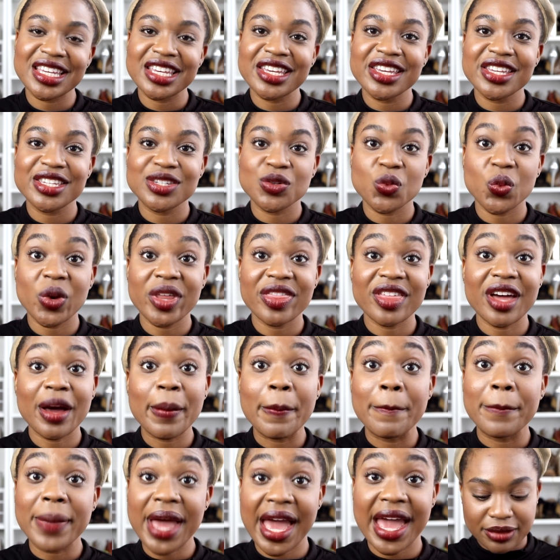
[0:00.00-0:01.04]
is with a
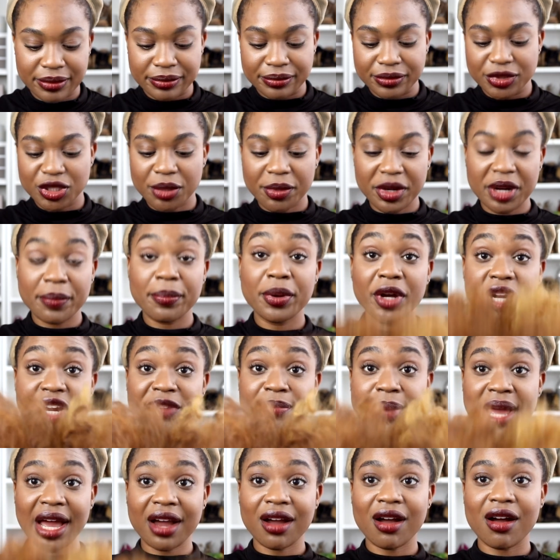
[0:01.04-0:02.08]
bang. So I'm gonna put it
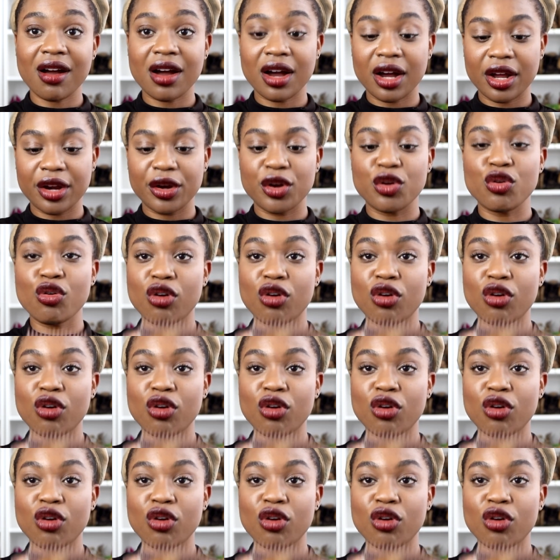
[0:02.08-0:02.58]
back on